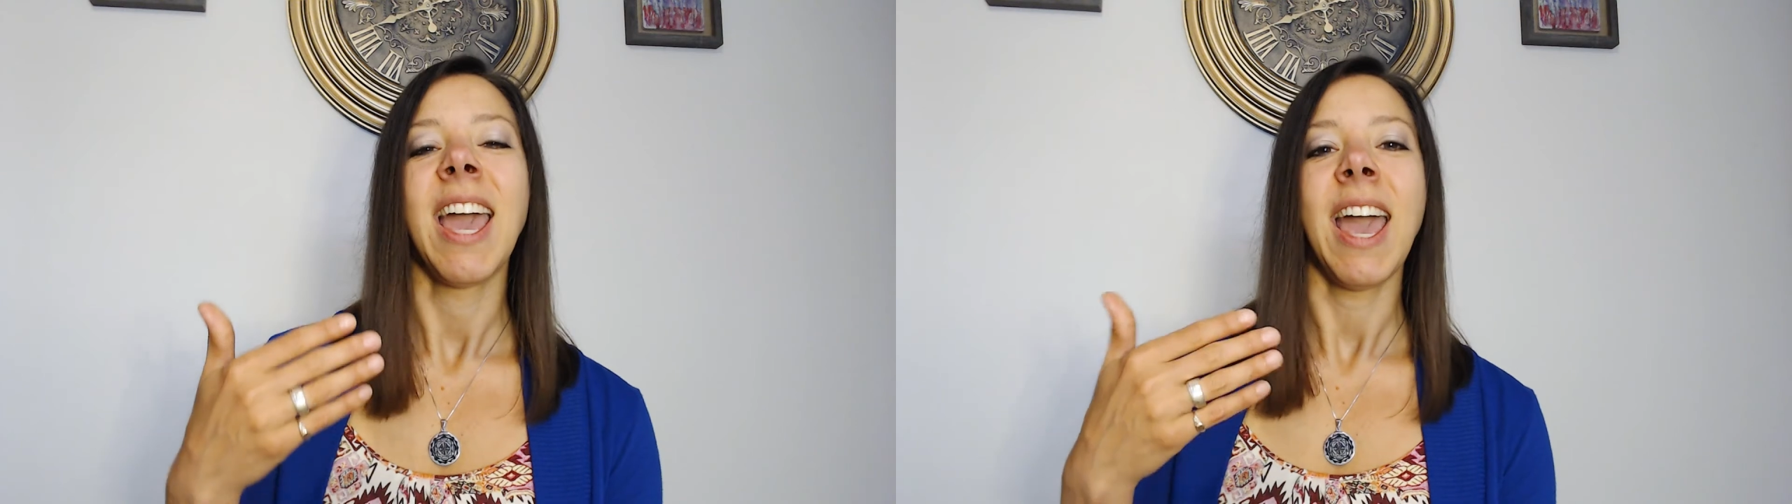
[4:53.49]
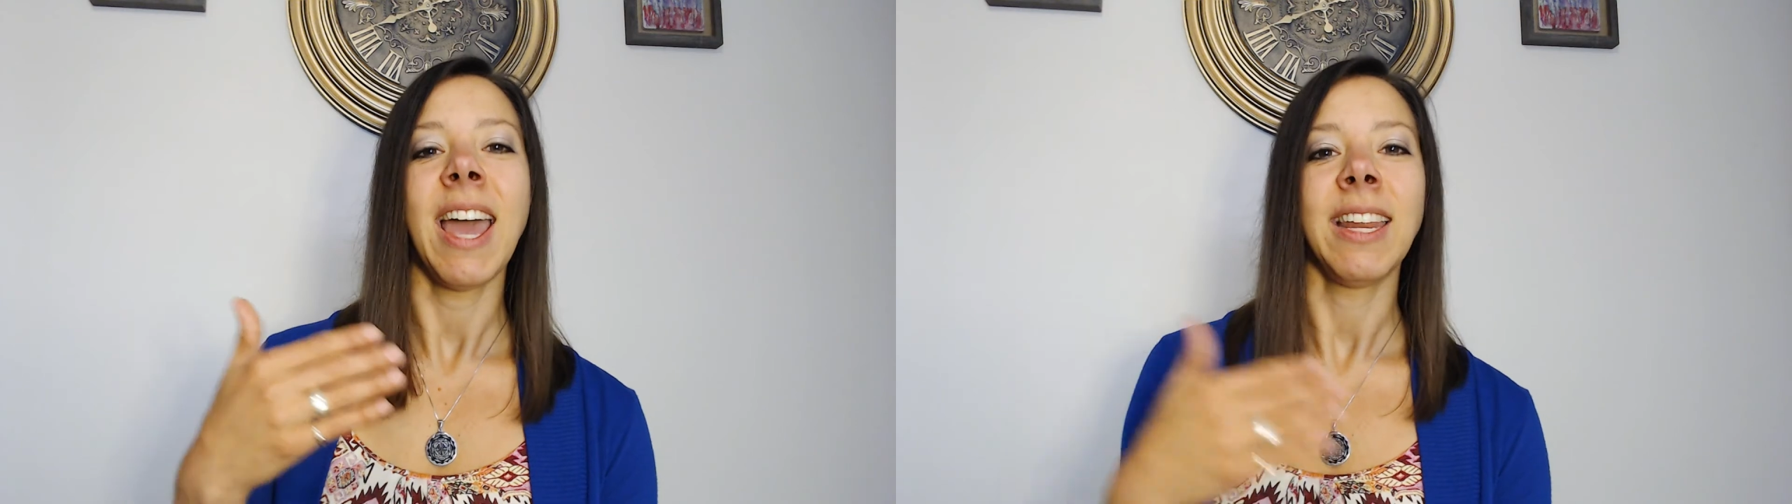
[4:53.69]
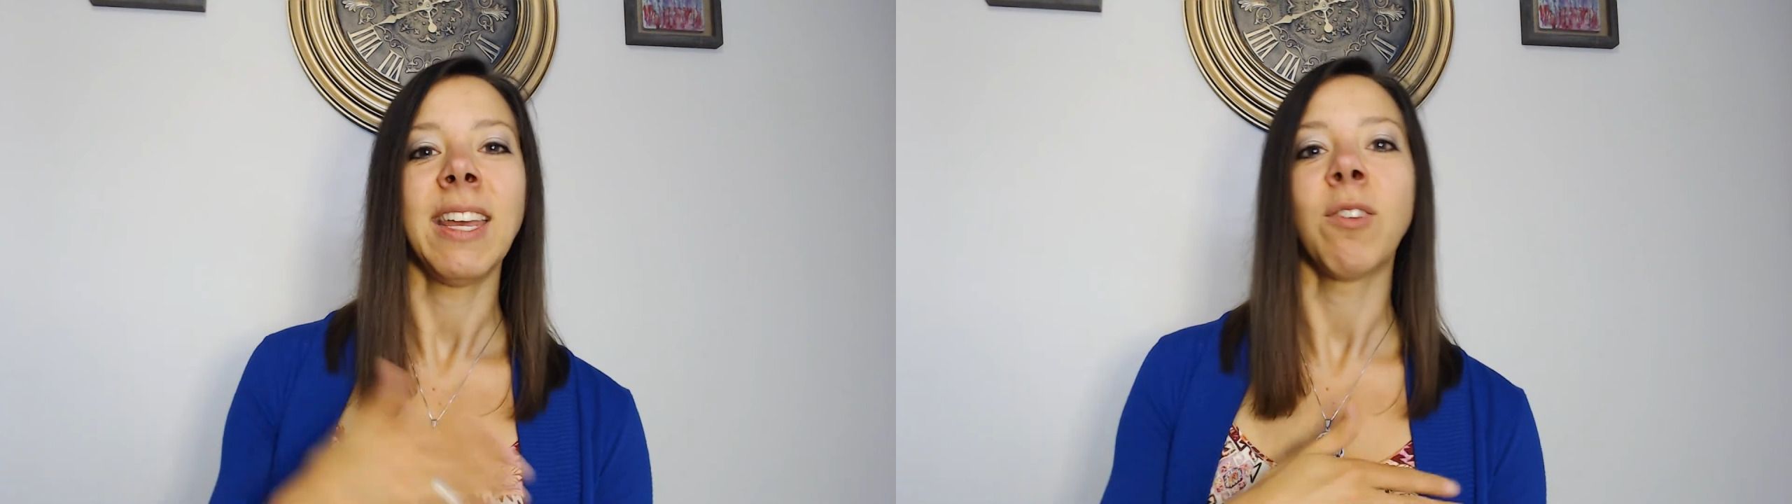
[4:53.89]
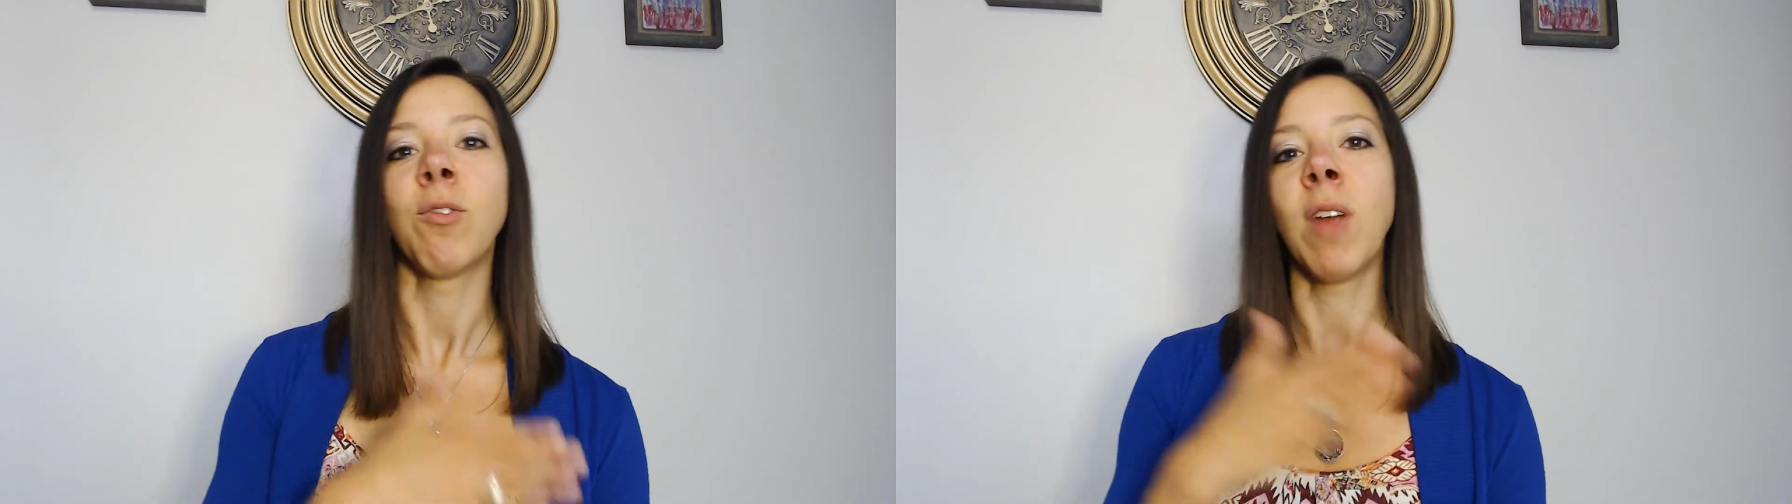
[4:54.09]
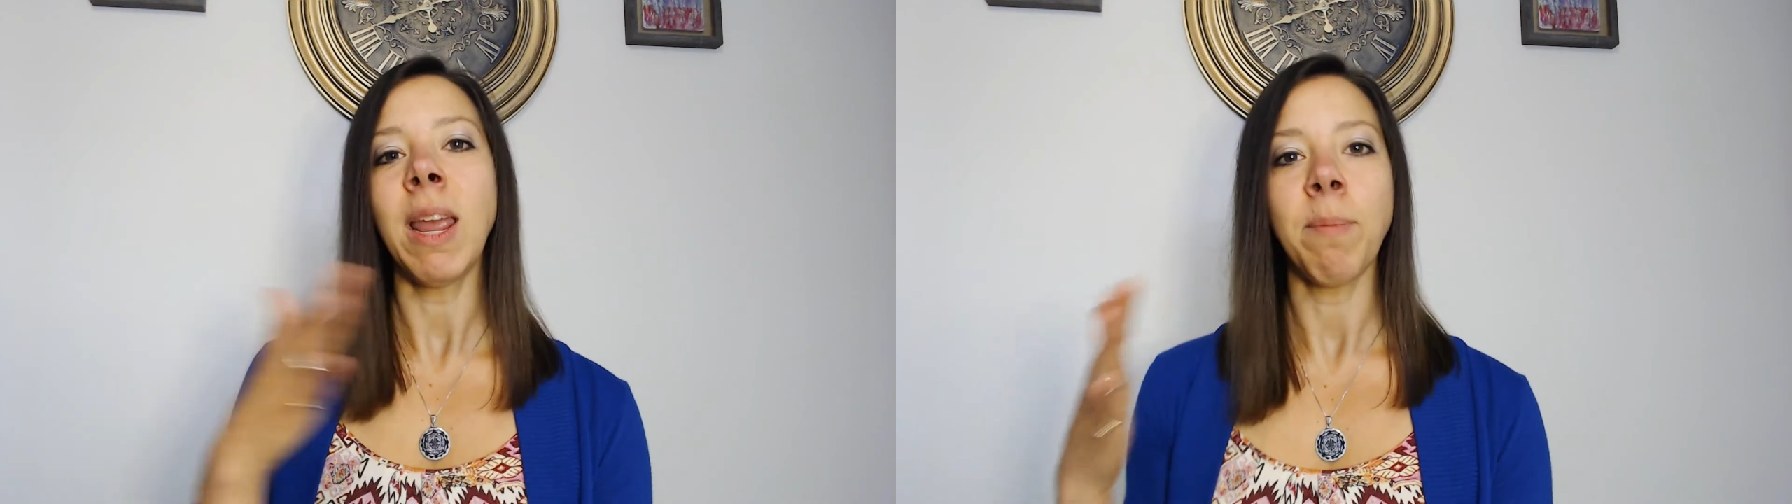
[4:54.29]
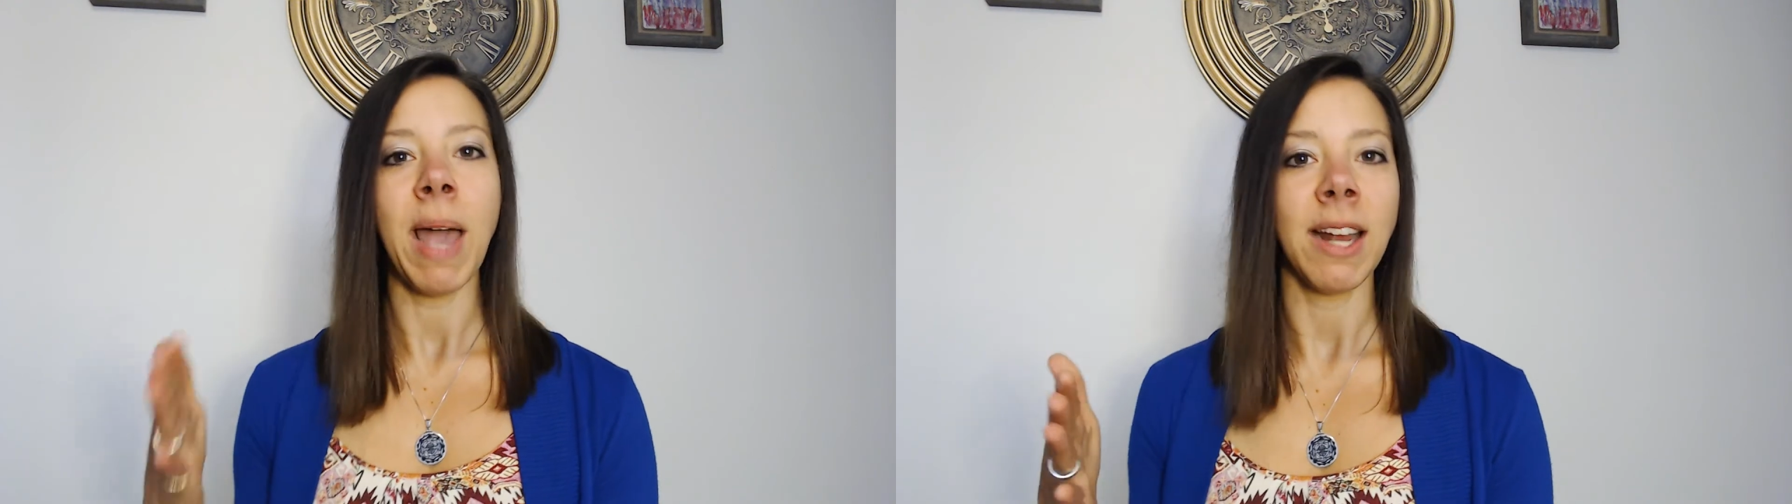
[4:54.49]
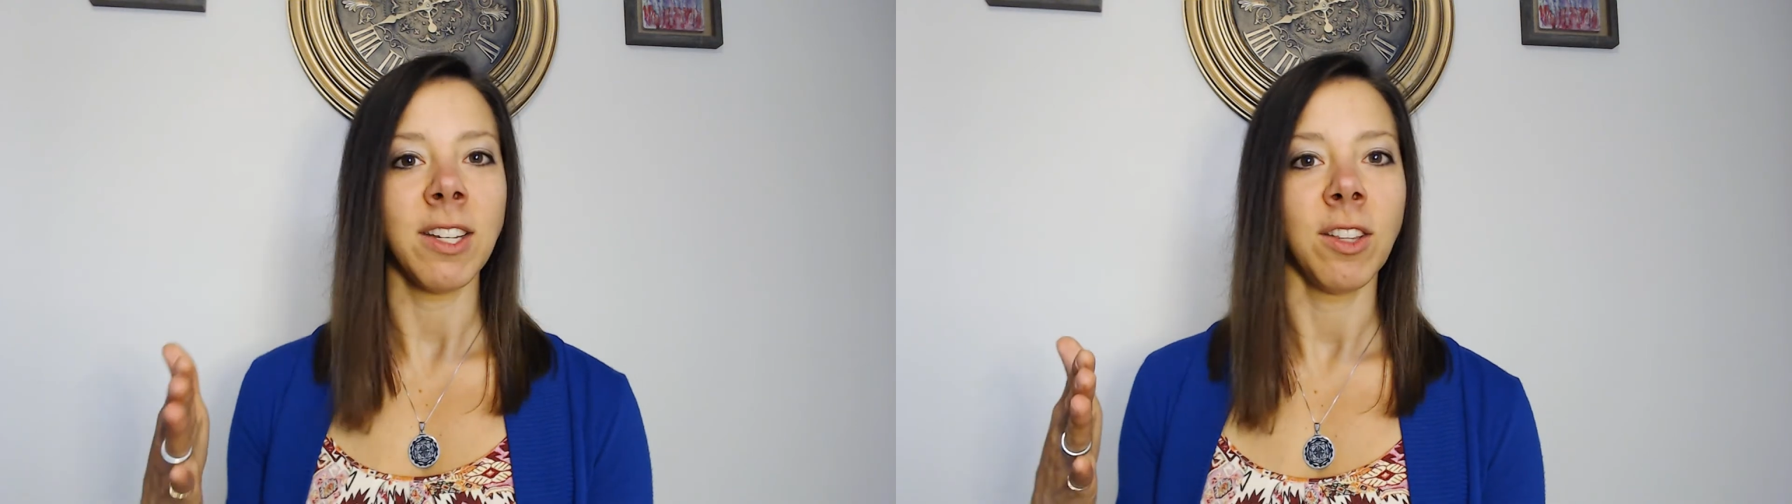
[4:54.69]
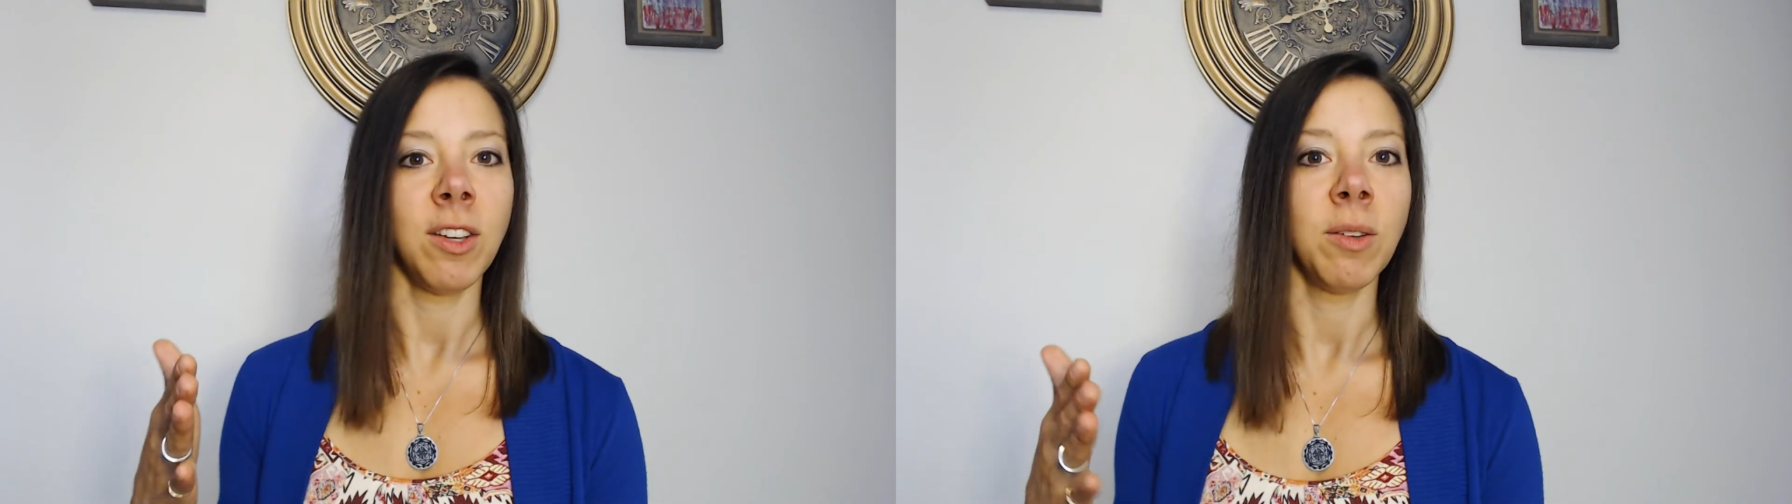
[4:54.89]
and get right back to
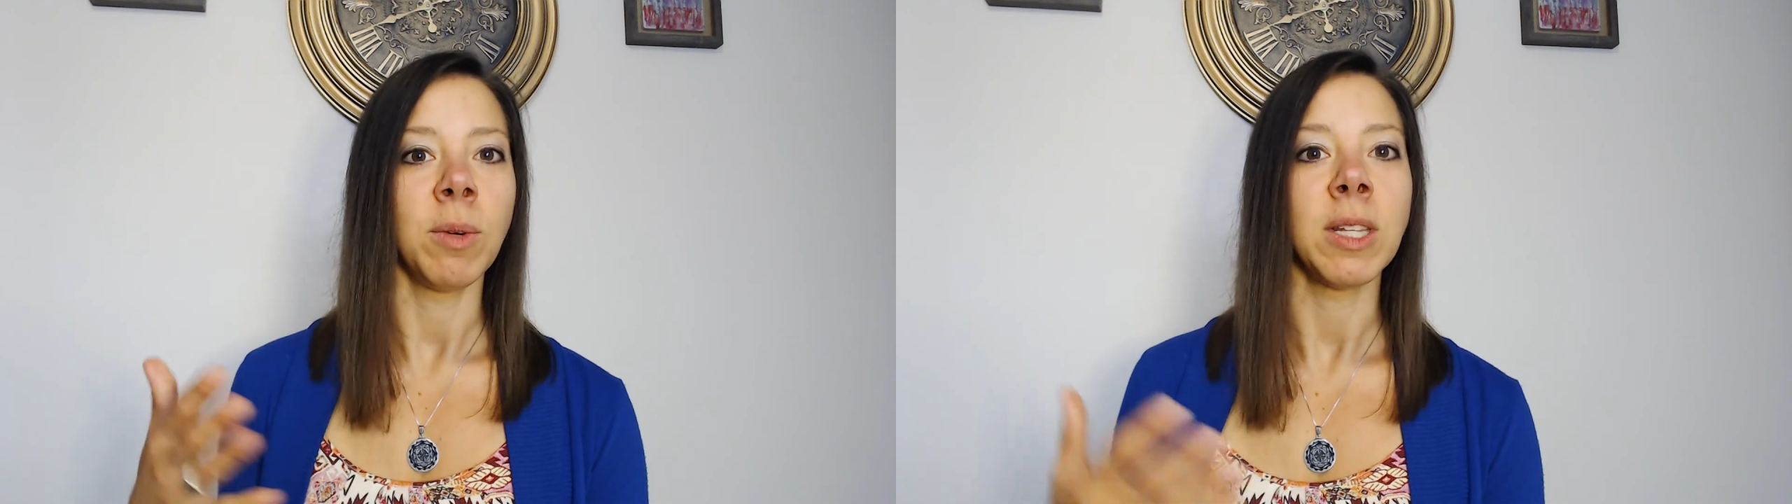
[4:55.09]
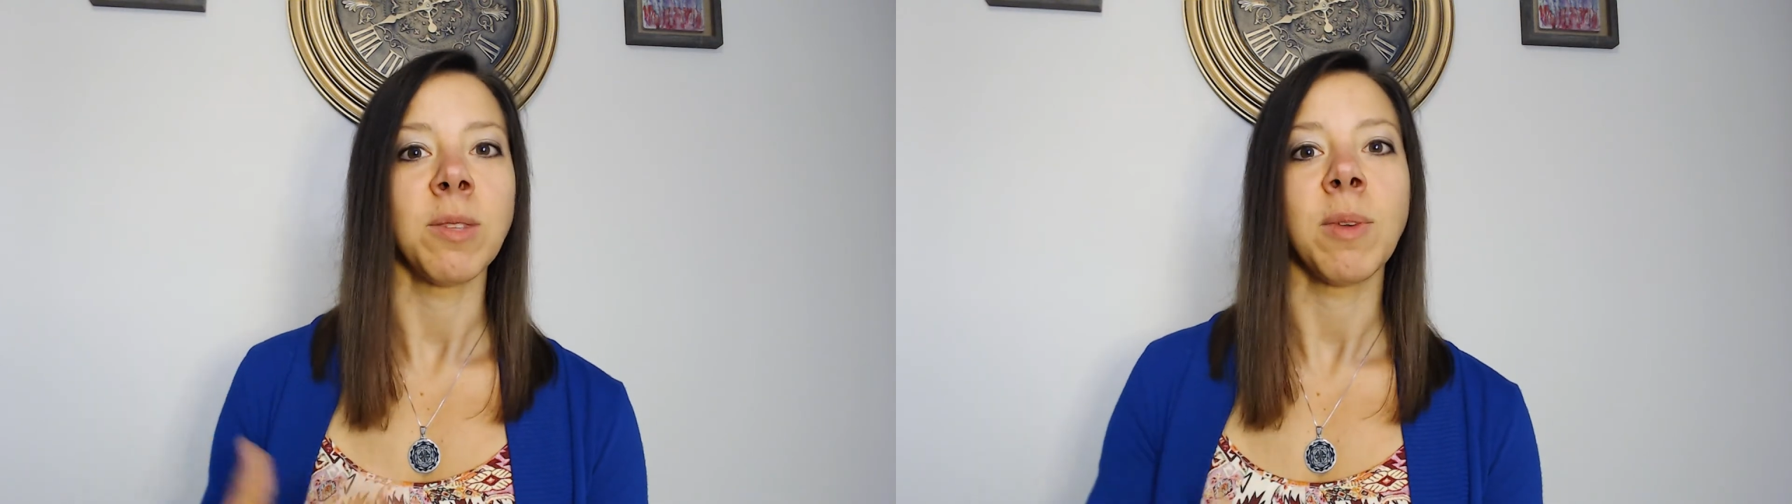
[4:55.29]
the good ones